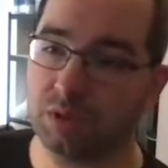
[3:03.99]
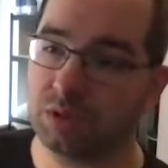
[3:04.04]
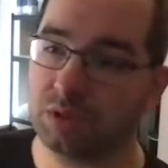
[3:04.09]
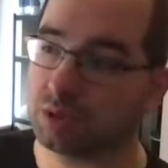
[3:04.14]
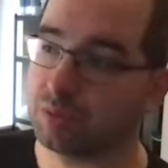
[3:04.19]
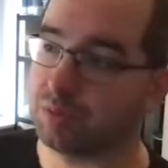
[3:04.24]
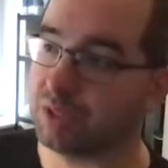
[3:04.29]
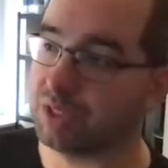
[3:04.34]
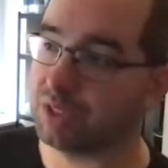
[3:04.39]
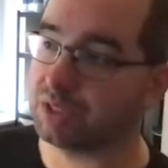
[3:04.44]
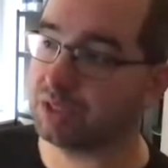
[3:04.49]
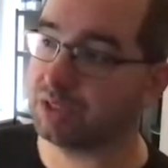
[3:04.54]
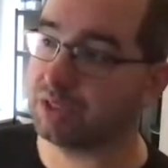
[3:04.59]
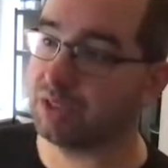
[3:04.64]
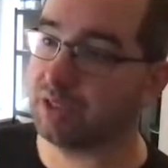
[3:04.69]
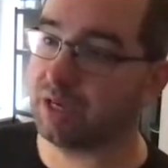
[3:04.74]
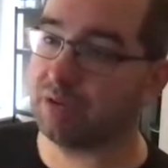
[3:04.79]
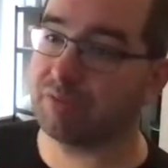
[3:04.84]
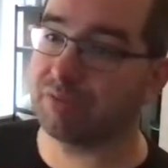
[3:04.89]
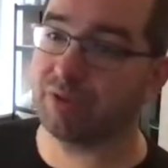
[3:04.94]
So basically
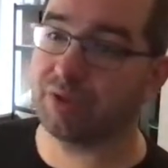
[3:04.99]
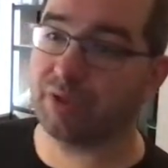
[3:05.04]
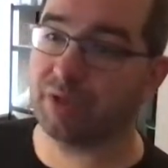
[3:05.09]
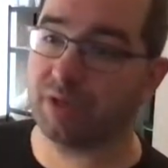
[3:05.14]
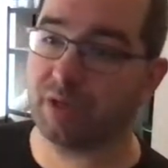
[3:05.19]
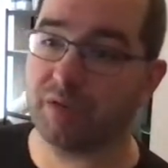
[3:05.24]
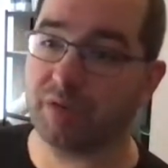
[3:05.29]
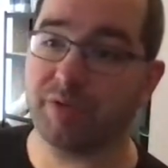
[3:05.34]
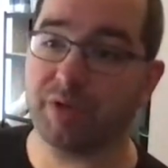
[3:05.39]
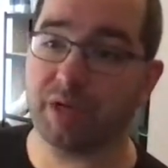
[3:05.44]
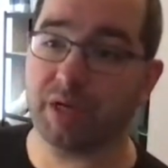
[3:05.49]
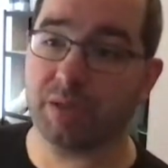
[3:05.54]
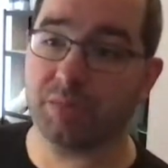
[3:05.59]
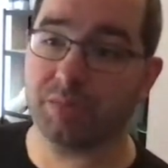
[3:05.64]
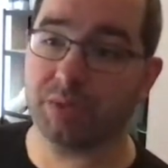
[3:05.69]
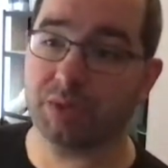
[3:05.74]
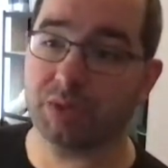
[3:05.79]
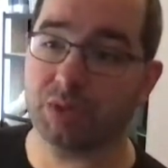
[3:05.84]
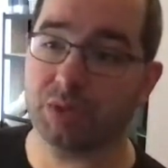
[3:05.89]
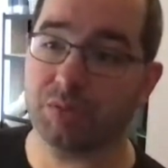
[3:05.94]
every, every
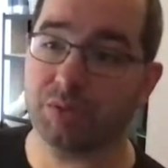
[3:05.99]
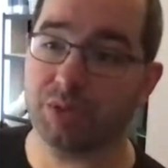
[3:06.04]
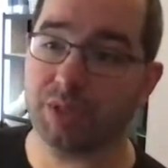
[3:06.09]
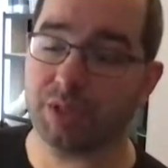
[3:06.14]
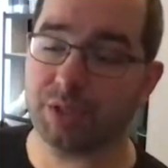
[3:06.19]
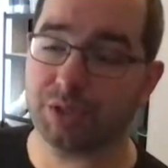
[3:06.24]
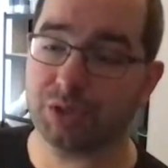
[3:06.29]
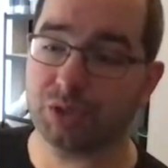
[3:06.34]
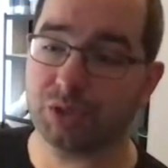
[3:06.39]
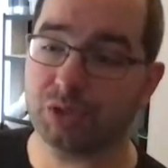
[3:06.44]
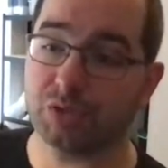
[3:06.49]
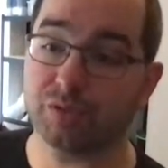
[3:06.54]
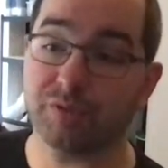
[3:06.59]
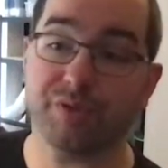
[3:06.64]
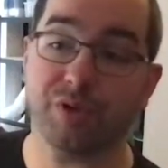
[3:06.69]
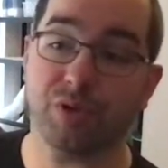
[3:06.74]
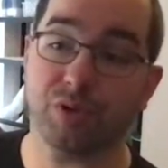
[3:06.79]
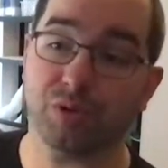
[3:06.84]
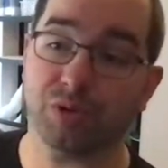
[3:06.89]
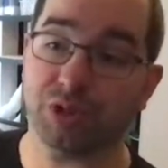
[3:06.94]
element combination should
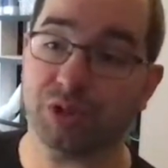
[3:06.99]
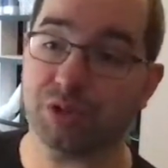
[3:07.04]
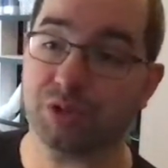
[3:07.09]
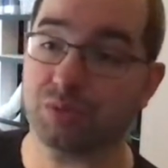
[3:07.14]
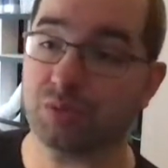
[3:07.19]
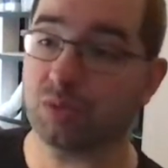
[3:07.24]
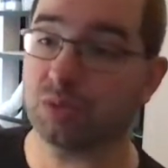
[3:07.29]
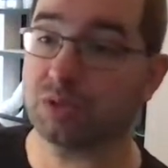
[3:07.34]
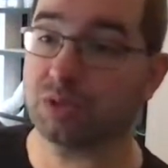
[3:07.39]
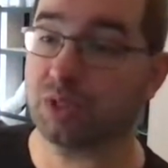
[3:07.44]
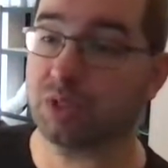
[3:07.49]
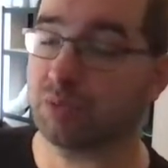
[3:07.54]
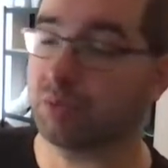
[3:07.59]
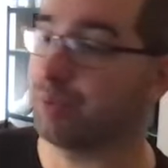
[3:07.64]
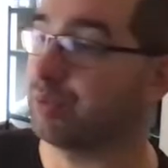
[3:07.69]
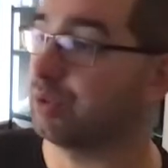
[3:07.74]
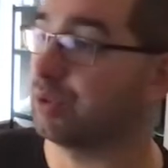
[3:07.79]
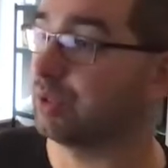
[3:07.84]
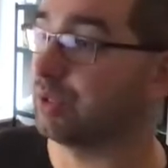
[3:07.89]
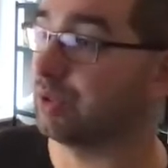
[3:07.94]
follow these rules that we
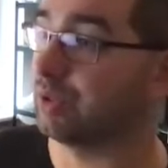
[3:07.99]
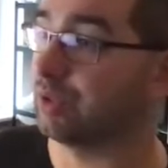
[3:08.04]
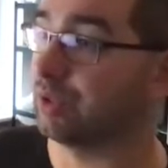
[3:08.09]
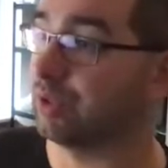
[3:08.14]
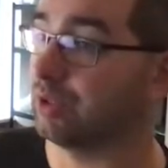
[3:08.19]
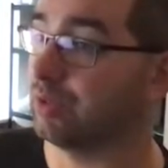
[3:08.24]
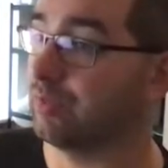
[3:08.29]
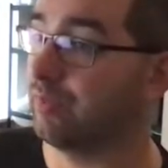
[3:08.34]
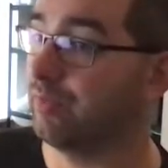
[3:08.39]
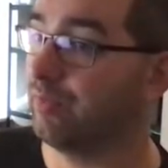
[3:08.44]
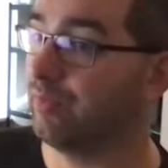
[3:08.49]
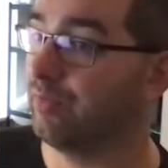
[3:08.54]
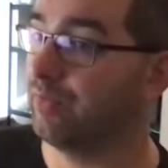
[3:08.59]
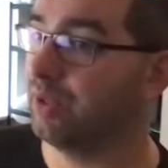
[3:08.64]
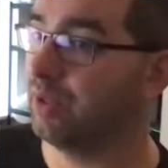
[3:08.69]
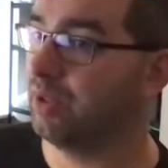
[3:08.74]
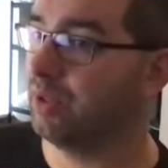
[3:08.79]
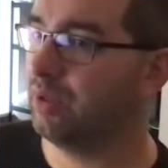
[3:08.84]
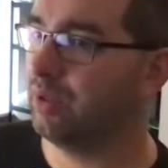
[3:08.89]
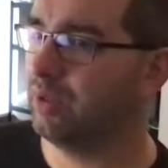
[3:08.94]
put down here.
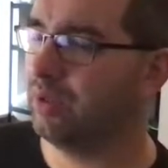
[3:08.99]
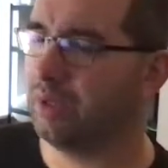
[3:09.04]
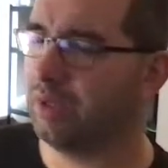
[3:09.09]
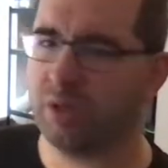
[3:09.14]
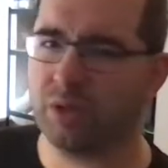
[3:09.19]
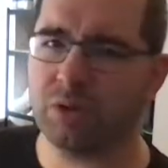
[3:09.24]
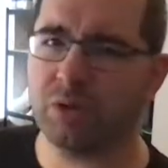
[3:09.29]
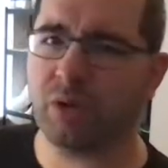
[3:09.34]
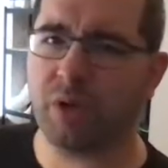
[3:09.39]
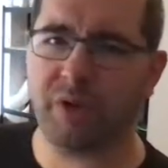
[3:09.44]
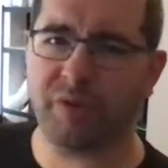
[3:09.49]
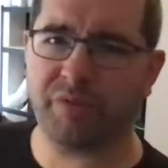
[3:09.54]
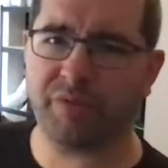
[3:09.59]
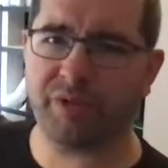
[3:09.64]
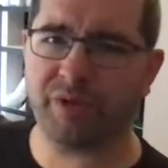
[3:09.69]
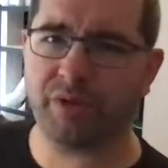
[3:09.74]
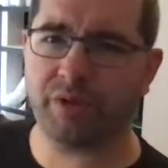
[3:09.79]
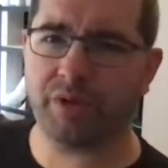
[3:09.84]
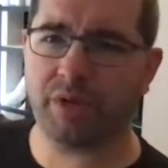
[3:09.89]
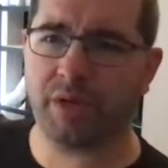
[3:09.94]
And you're already
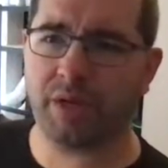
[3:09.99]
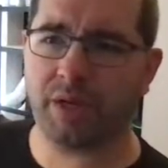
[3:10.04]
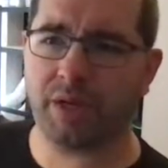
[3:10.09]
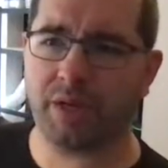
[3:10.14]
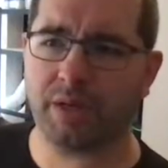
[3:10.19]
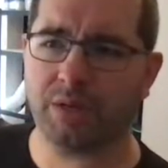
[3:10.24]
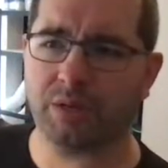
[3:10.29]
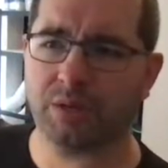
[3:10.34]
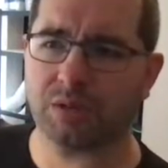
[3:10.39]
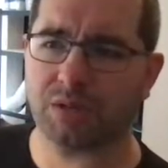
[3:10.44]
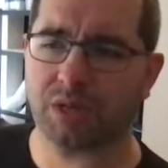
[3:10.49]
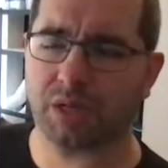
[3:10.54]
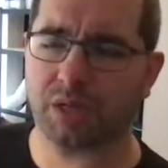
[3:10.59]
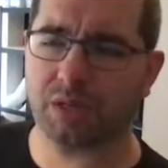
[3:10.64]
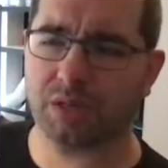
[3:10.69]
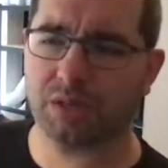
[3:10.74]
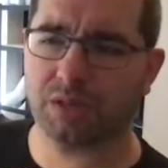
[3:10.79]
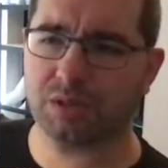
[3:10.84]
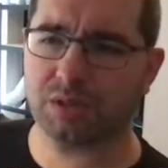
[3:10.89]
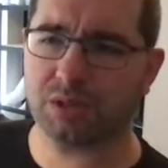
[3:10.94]
thinking, hey, hang on a second,
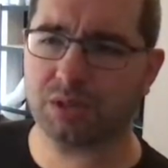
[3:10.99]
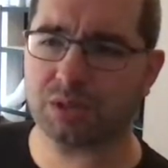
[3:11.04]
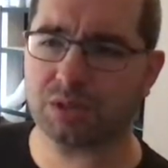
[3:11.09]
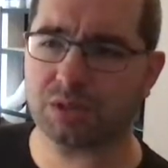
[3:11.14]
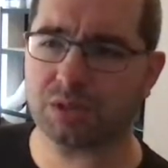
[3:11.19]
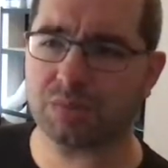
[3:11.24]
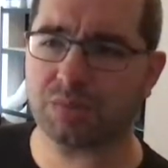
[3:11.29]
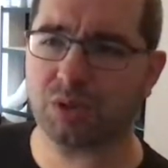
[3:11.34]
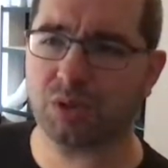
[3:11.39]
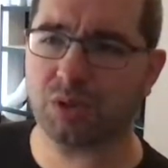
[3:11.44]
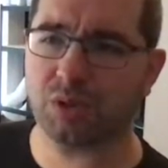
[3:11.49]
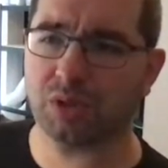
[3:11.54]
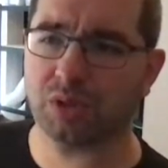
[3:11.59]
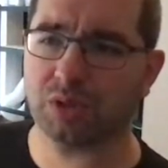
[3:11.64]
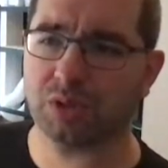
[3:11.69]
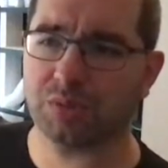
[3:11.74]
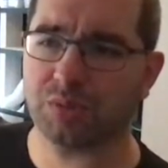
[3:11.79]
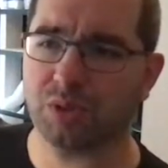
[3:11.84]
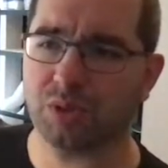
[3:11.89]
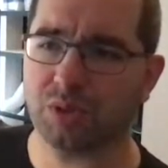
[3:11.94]
this is just a smaller,
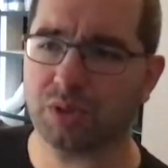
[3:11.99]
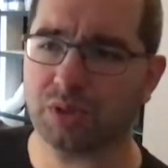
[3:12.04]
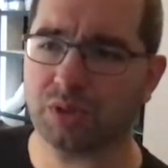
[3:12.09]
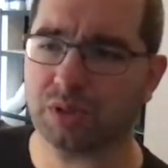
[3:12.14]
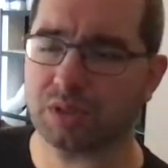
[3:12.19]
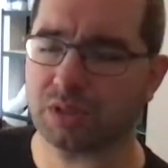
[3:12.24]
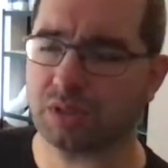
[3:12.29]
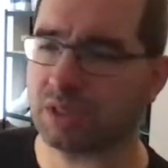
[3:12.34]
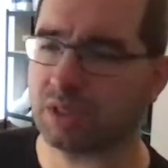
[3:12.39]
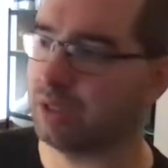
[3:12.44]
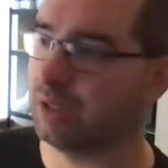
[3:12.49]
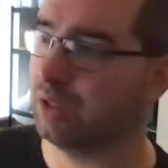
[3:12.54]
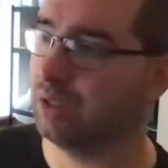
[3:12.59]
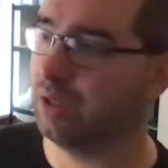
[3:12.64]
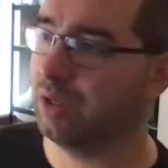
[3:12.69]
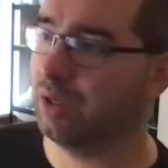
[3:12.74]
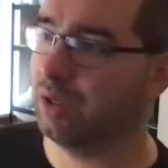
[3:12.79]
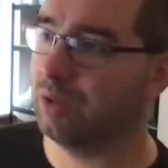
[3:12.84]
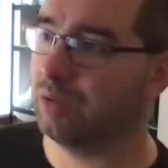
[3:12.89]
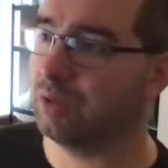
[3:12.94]
smaller than sign.
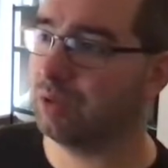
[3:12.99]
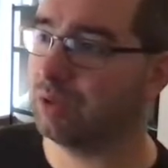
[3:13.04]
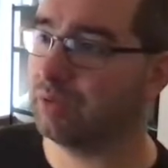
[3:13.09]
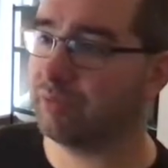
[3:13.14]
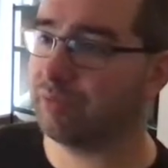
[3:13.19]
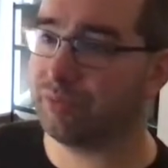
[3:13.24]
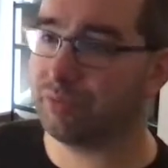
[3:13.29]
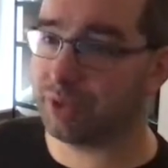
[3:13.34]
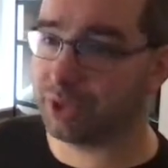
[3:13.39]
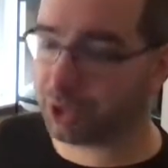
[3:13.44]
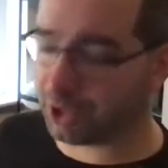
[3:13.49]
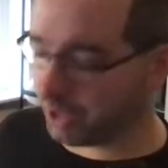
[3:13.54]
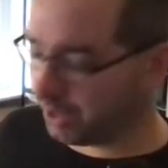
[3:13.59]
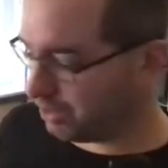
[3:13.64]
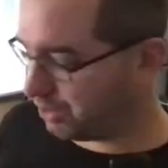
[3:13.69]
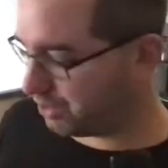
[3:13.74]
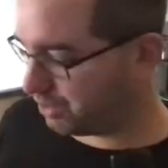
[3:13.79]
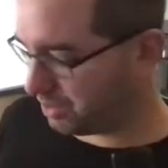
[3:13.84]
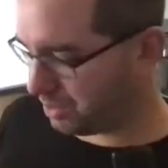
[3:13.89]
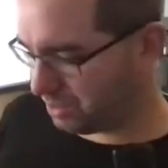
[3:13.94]
What if we
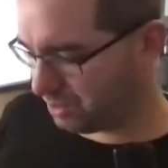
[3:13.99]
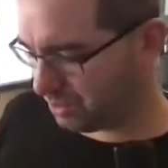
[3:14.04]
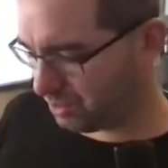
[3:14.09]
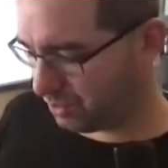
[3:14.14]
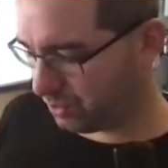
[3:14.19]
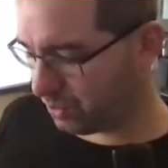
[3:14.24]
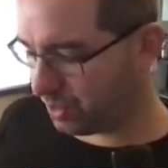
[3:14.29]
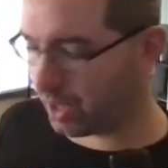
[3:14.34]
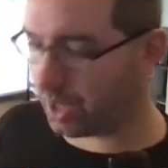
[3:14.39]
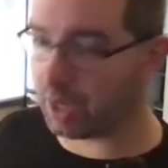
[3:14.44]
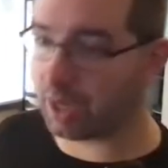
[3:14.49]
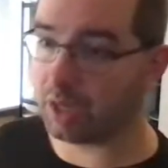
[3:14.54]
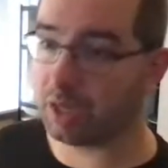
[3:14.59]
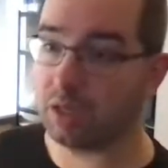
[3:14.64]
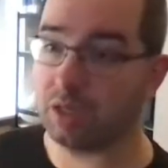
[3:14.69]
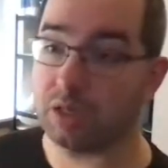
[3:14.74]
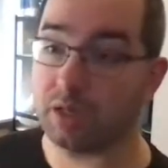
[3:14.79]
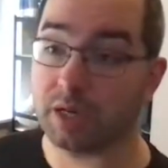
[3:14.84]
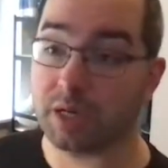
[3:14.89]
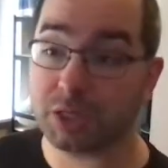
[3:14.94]
change this to a
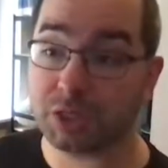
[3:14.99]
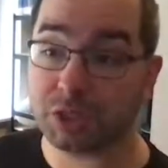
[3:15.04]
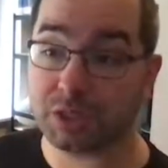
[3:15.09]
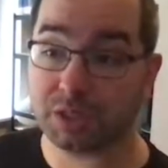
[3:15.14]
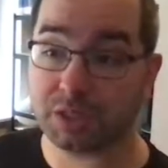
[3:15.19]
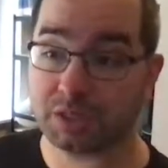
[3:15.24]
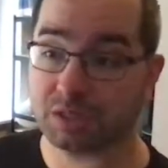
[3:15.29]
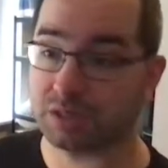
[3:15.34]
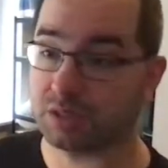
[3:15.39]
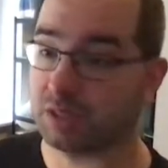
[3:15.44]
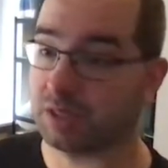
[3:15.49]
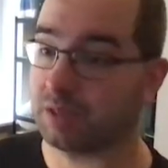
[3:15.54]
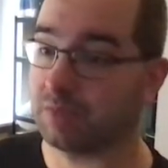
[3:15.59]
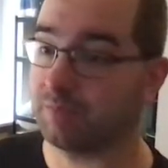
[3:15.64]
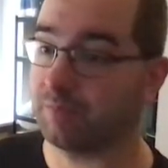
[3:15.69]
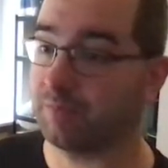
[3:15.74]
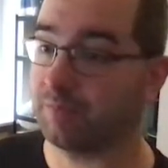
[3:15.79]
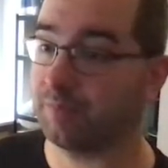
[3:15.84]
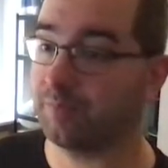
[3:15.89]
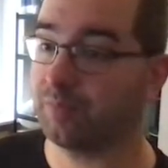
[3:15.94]
larger than sign
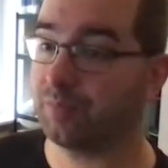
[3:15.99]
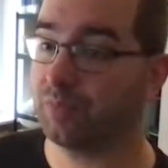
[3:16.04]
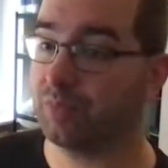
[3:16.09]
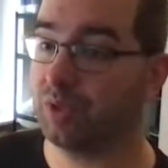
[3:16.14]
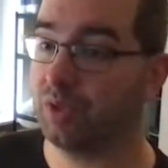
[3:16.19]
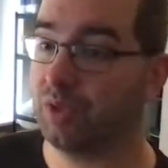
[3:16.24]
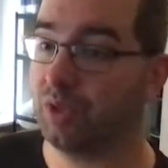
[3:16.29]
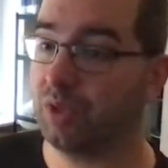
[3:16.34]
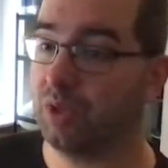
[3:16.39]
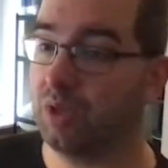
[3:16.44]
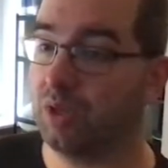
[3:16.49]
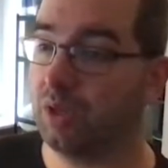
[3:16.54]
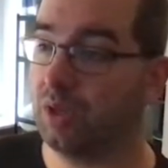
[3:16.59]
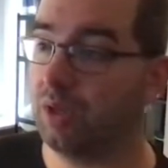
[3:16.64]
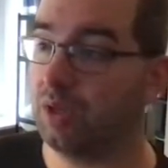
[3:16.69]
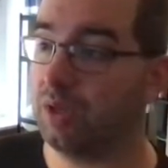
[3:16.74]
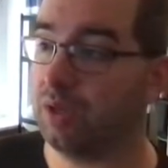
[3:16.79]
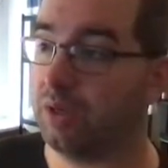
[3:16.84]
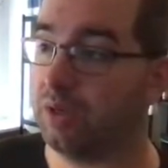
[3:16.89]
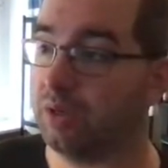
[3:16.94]

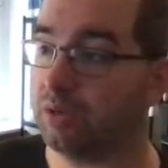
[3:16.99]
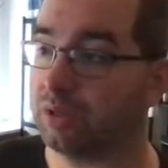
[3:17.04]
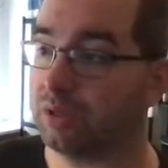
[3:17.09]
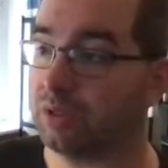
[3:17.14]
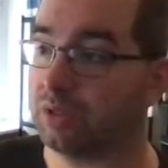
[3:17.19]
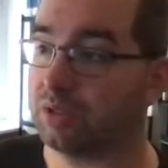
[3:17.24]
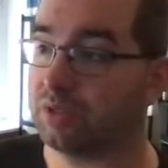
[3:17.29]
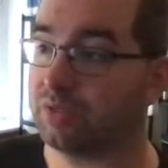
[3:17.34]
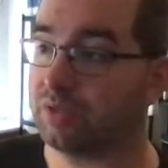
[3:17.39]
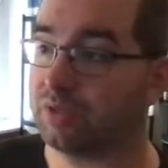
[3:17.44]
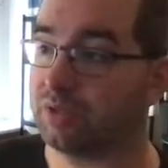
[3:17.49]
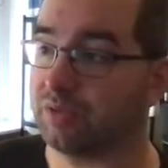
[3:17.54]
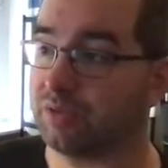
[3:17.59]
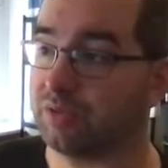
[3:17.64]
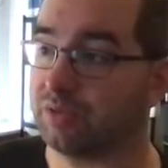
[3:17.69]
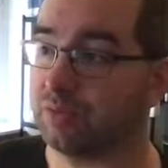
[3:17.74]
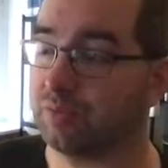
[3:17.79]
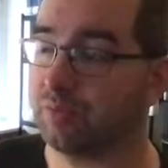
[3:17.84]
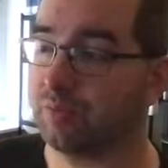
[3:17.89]
and run this thing through?